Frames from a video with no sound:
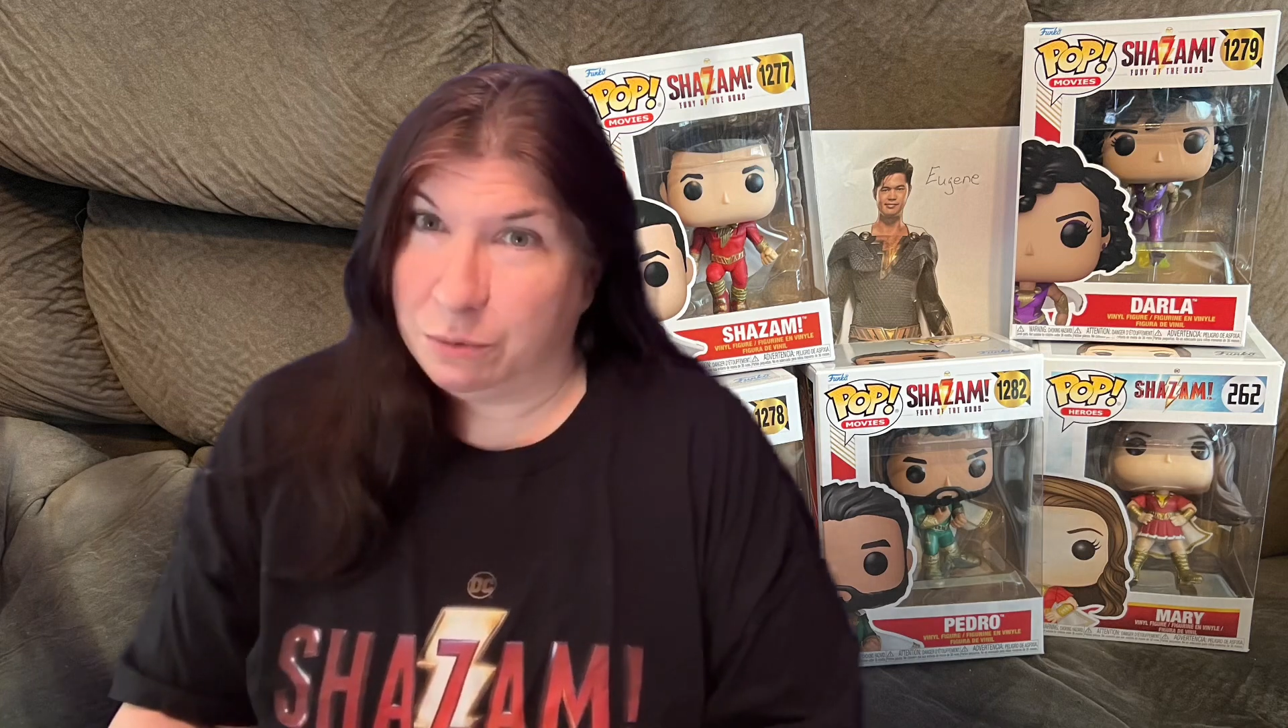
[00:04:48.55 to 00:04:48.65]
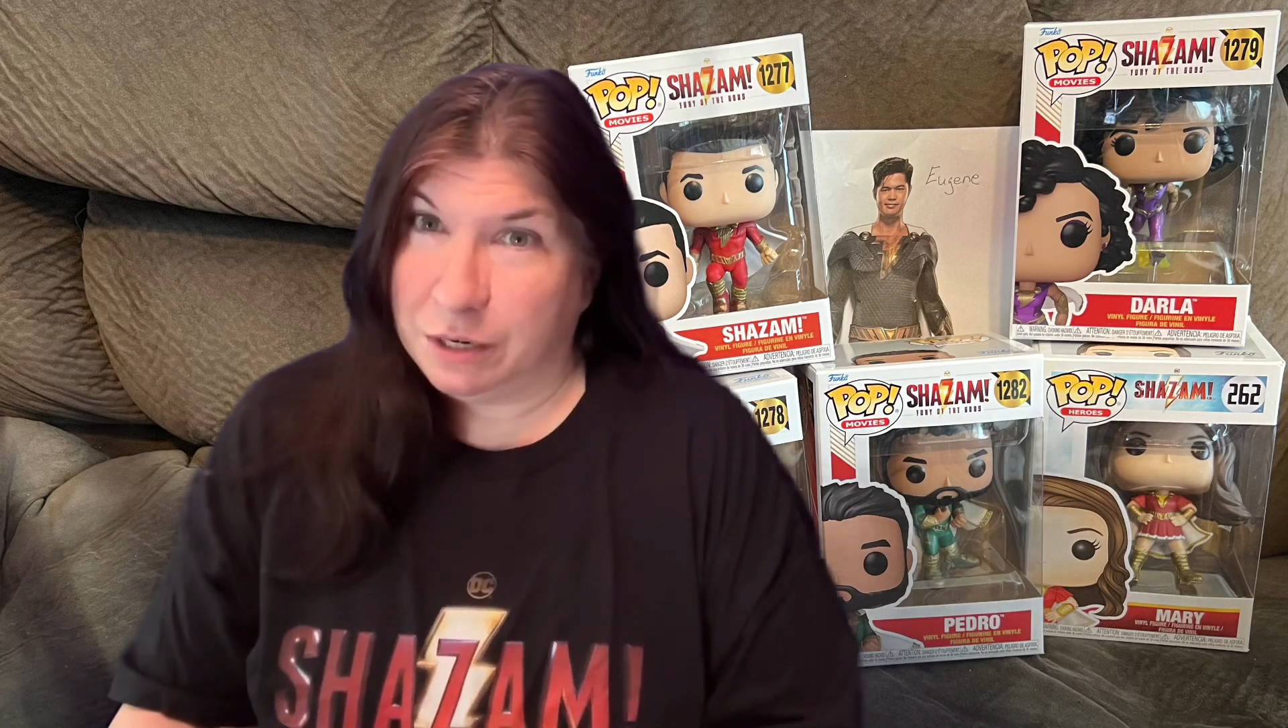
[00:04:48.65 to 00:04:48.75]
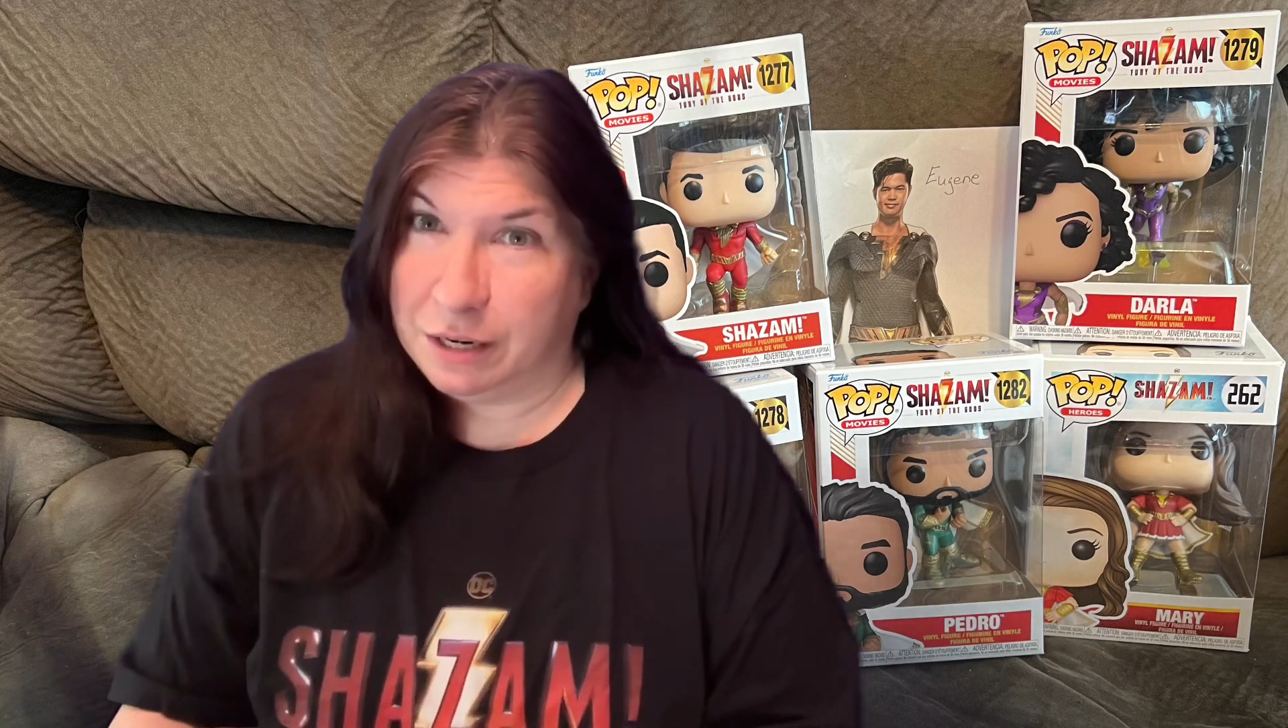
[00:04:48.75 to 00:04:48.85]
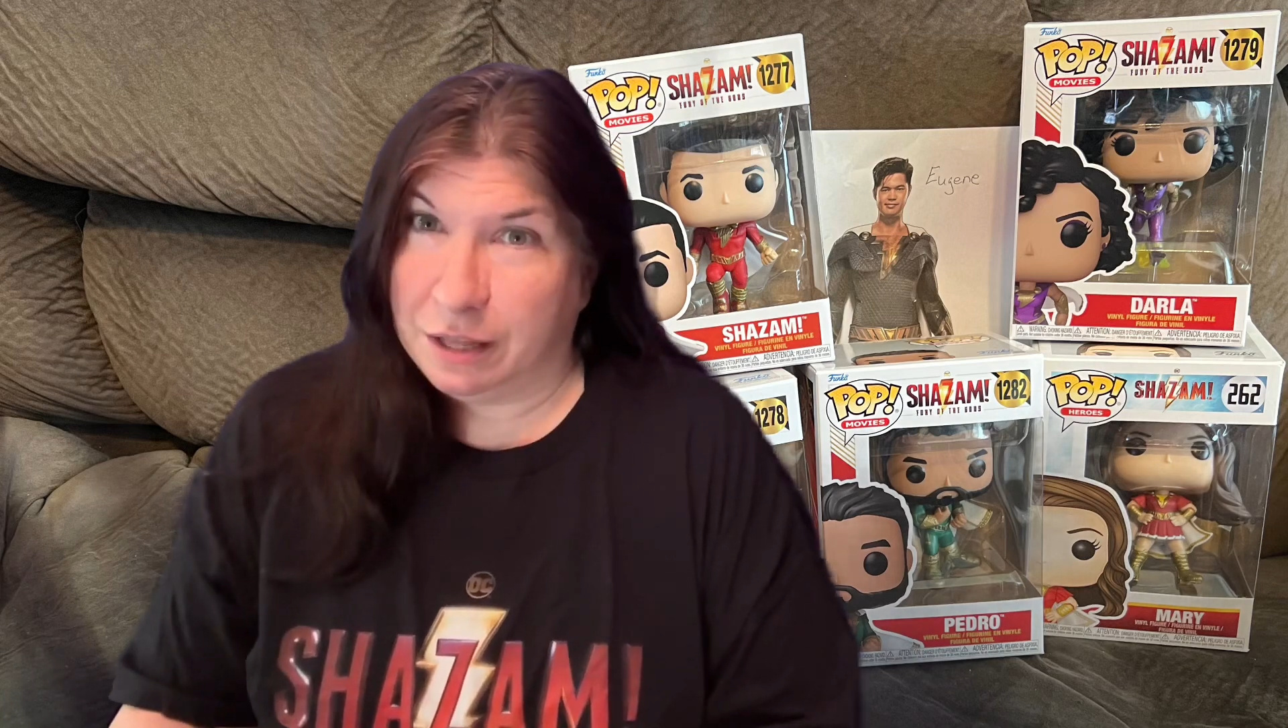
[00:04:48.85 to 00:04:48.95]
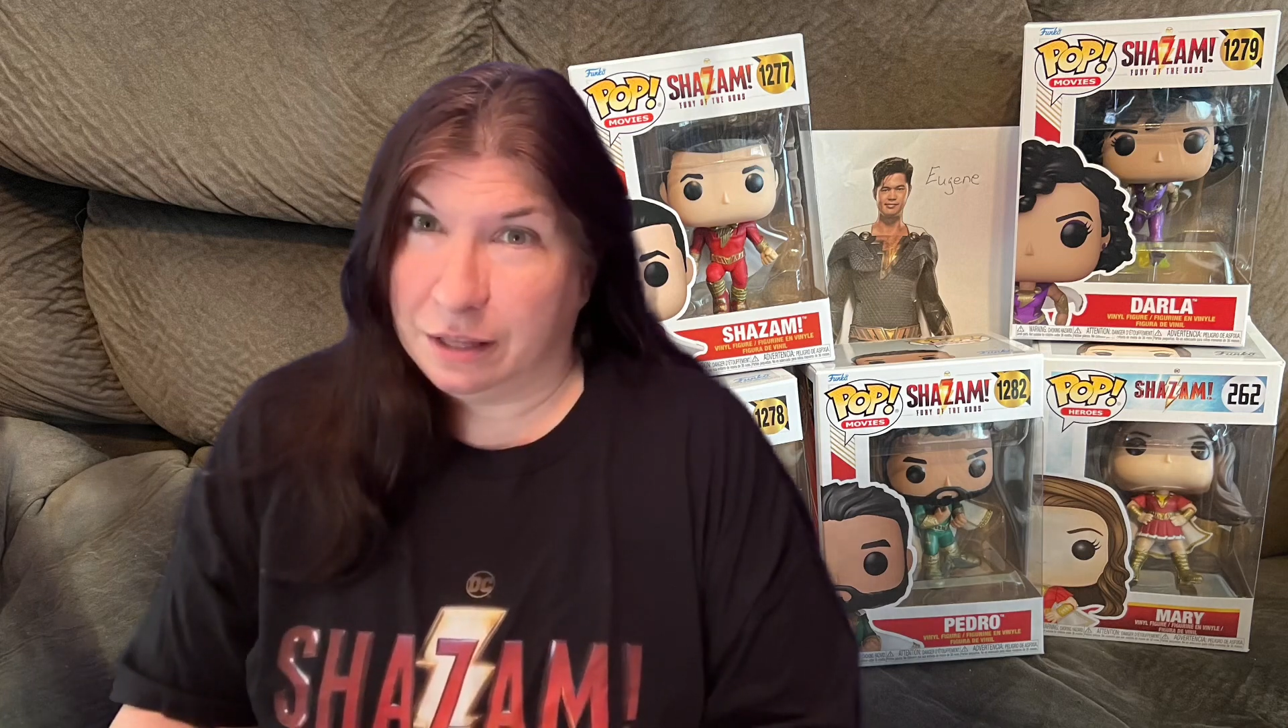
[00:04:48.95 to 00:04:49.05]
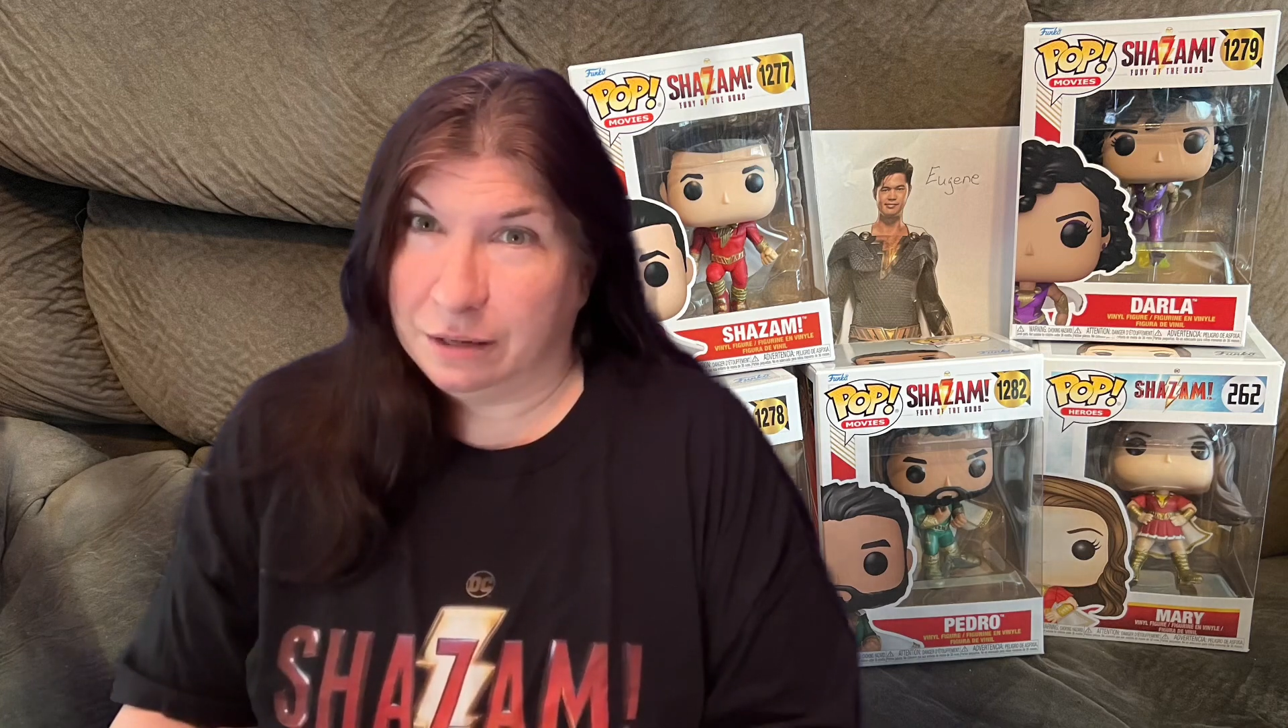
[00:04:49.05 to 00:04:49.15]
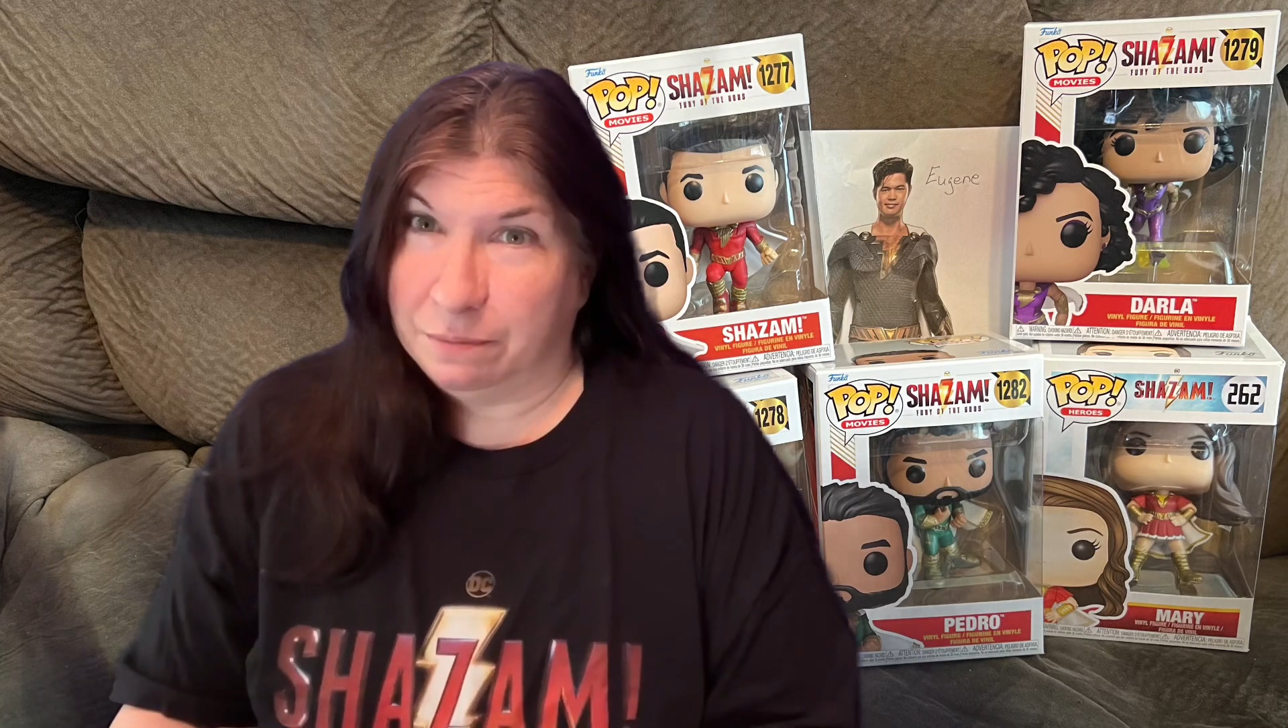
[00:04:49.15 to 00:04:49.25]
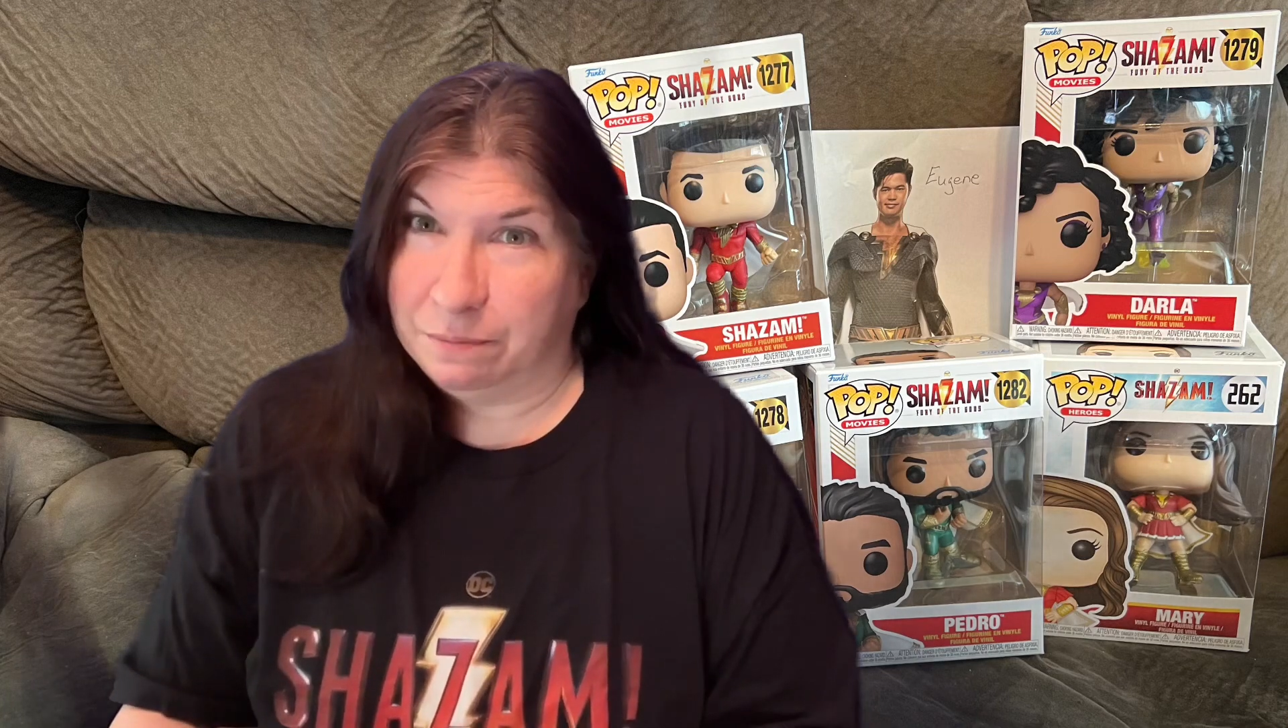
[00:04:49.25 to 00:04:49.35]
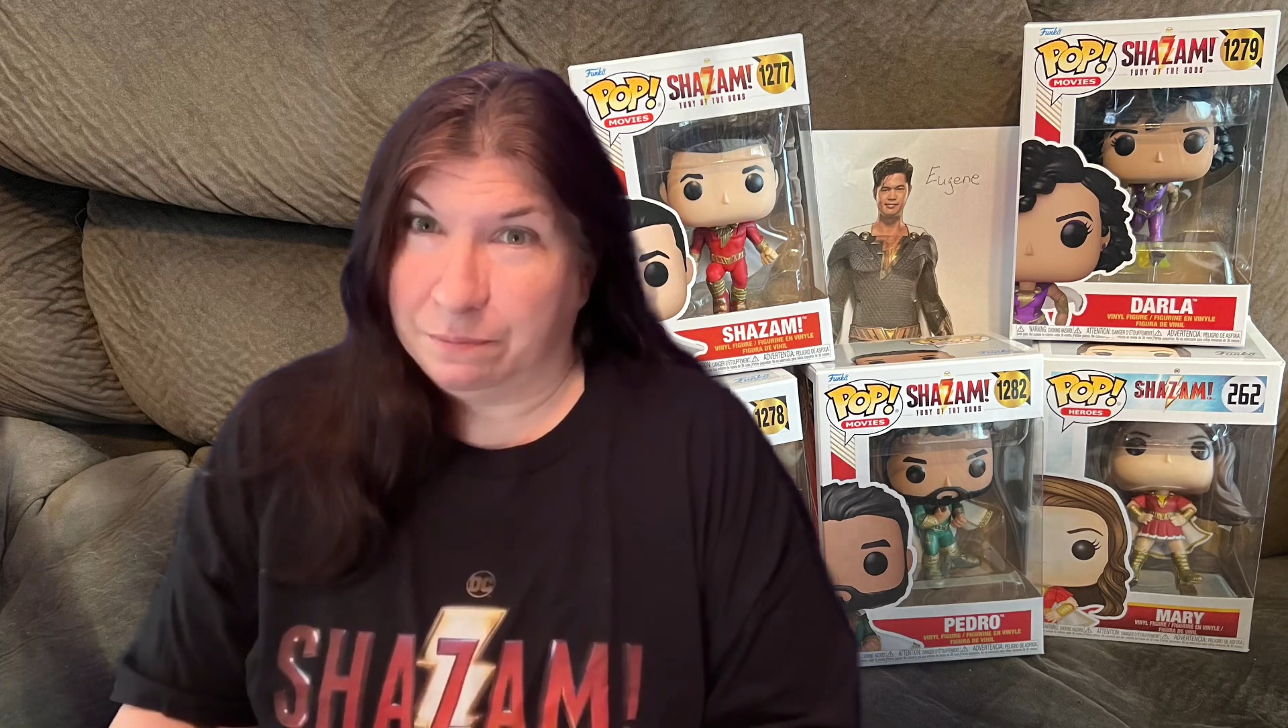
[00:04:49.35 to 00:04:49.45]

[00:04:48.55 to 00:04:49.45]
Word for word: one another,